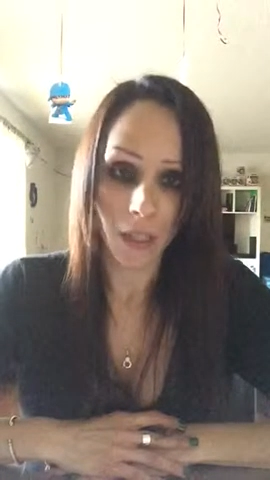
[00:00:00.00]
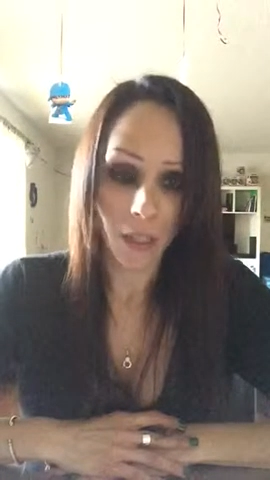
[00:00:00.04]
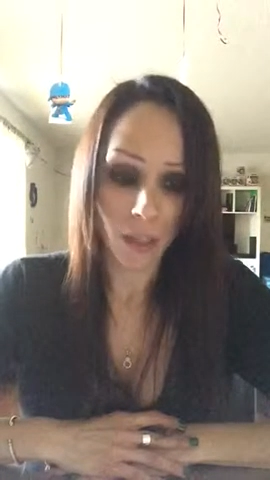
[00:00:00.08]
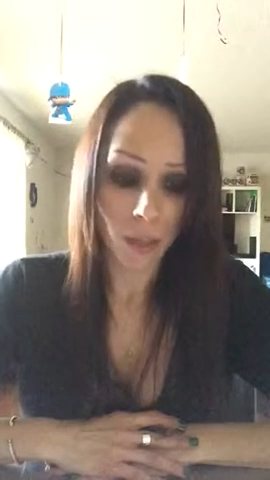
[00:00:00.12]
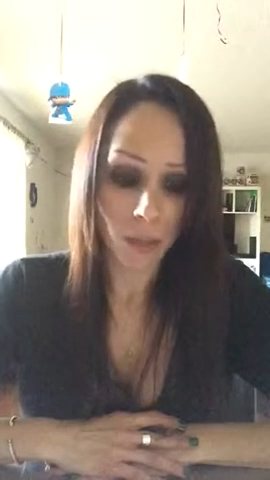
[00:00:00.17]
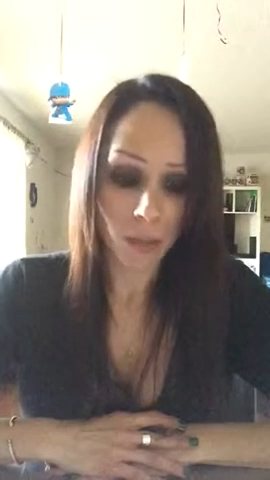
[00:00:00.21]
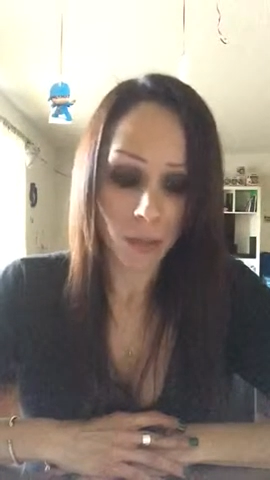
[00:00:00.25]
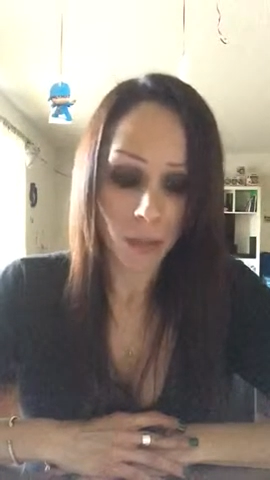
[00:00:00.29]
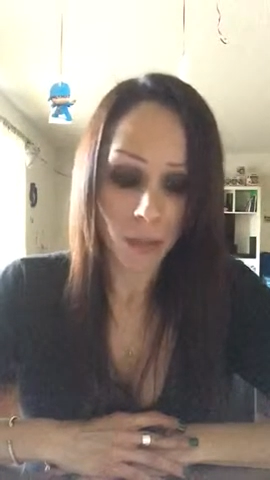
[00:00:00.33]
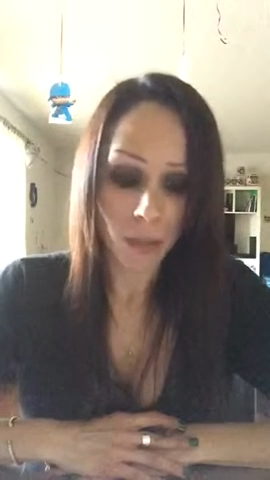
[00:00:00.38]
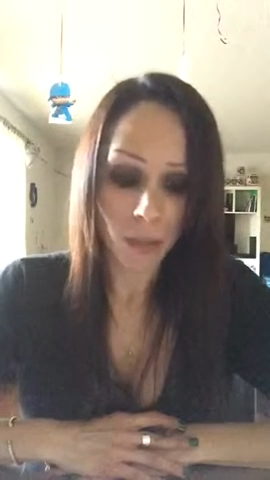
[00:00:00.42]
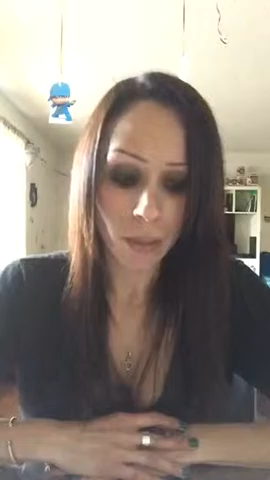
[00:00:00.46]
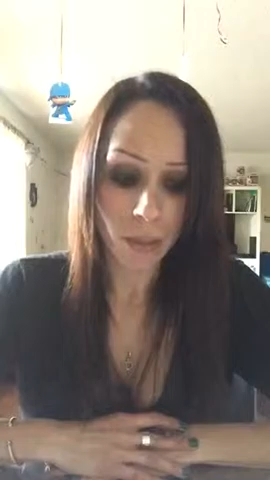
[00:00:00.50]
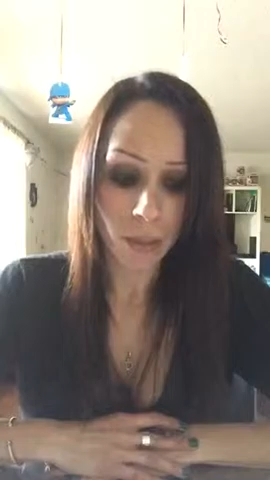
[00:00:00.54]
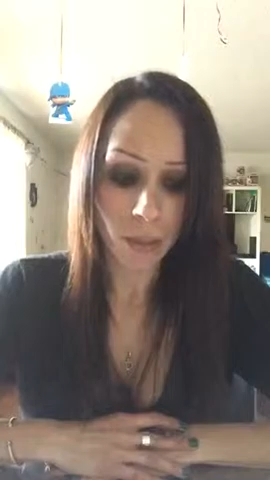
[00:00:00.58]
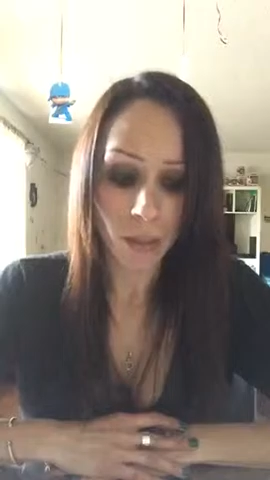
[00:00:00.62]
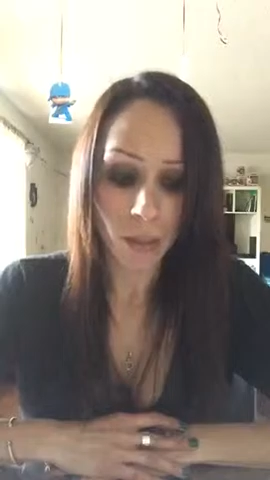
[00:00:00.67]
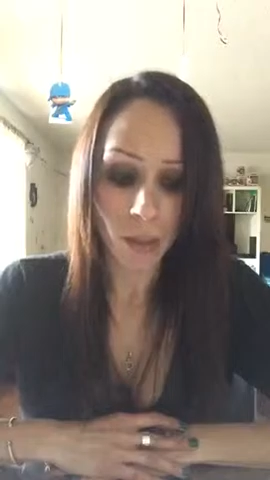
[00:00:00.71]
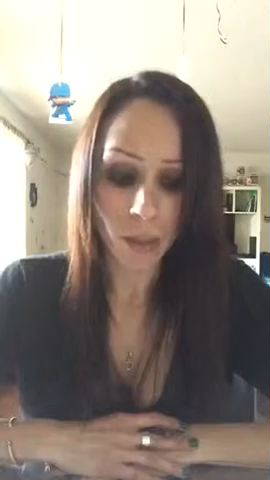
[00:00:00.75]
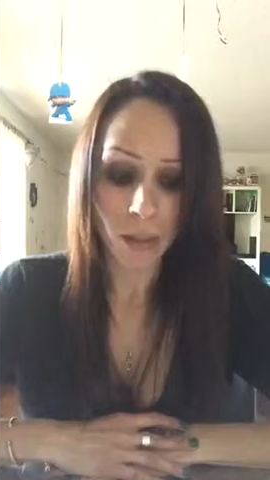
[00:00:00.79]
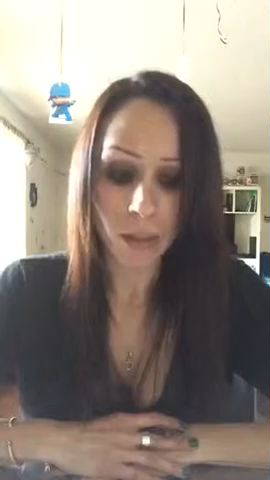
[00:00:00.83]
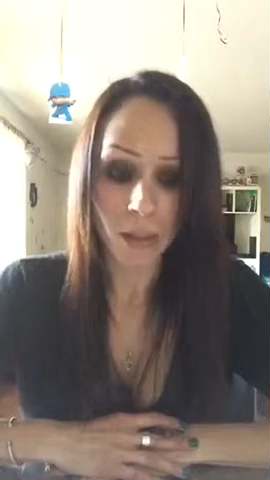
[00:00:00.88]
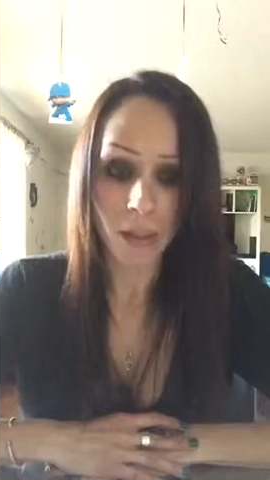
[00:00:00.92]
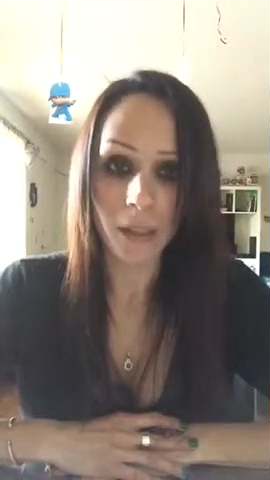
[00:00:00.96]

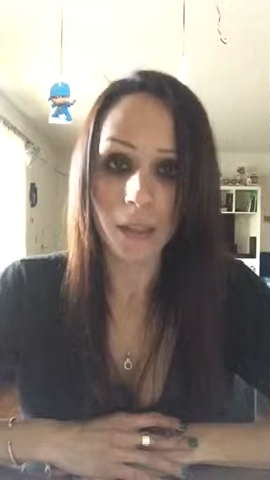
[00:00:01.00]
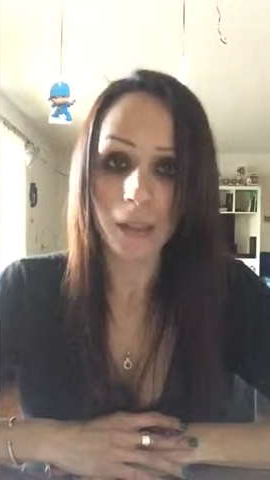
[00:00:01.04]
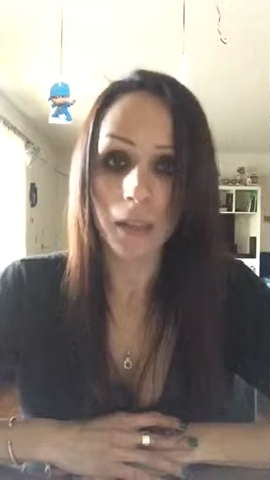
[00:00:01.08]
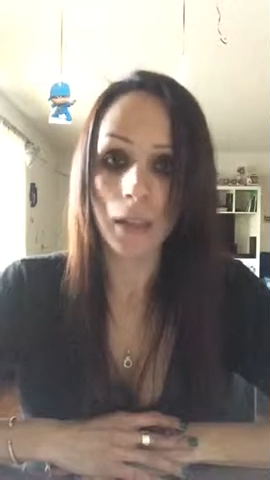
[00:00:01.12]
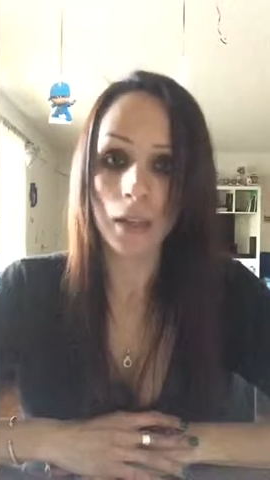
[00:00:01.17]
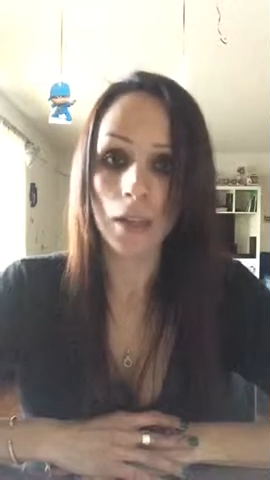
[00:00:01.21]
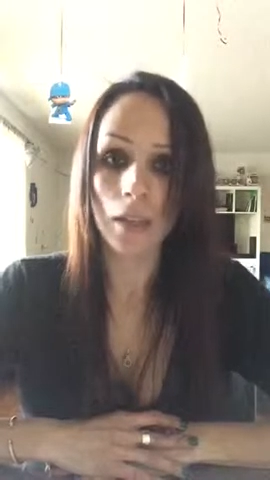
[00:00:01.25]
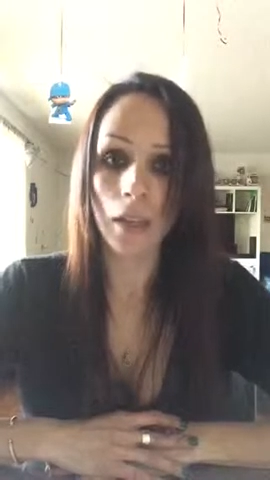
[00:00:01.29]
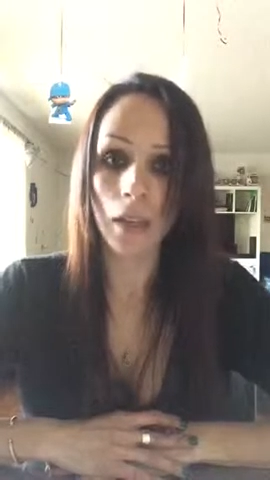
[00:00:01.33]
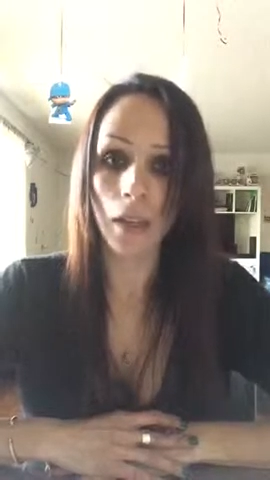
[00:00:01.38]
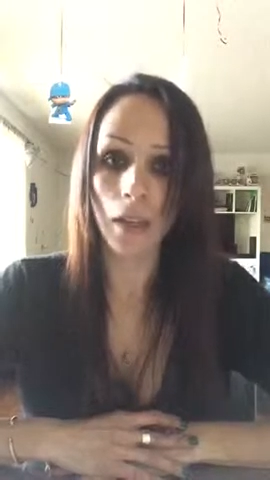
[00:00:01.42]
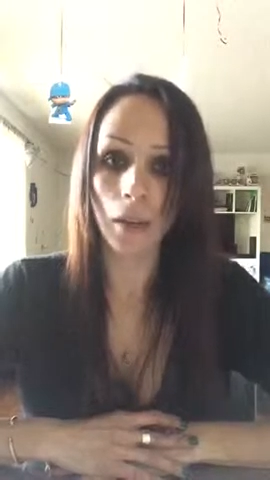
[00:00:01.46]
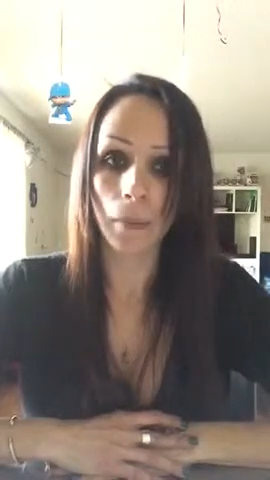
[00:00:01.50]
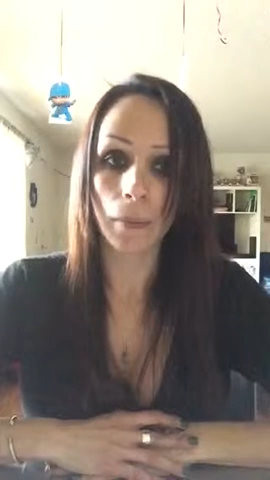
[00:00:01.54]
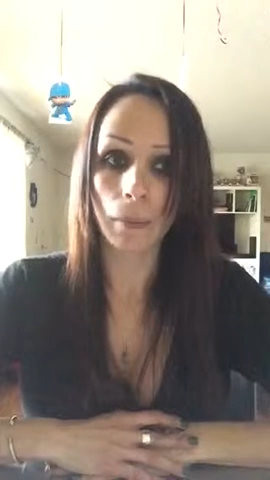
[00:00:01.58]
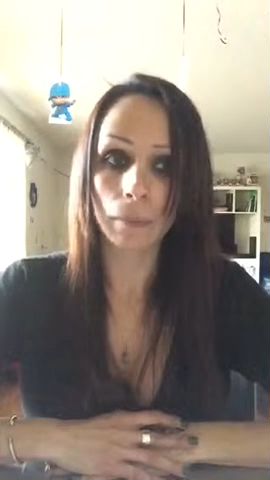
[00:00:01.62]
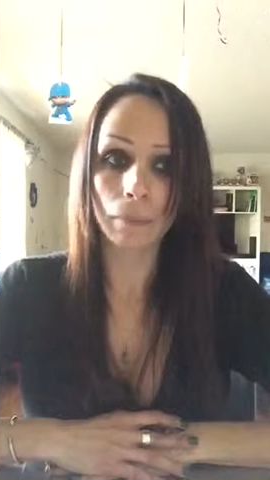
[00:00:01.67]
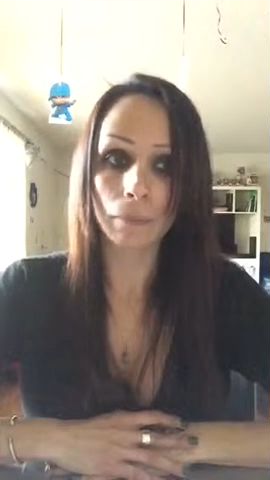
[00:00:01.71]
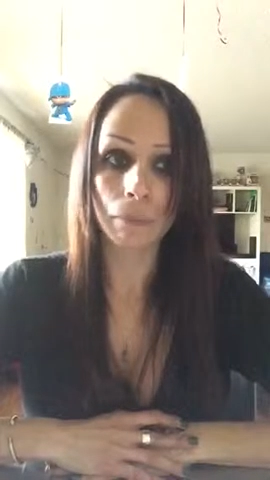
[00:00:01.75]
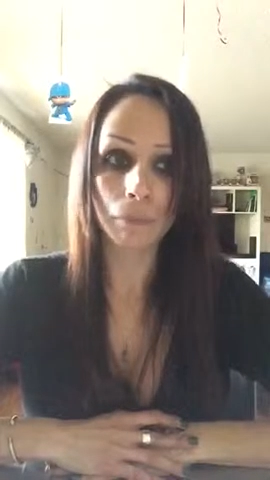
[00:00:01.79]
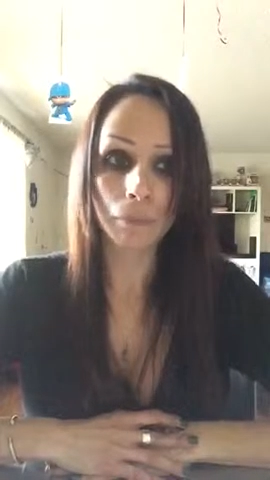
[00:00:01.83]
Houston. And this is a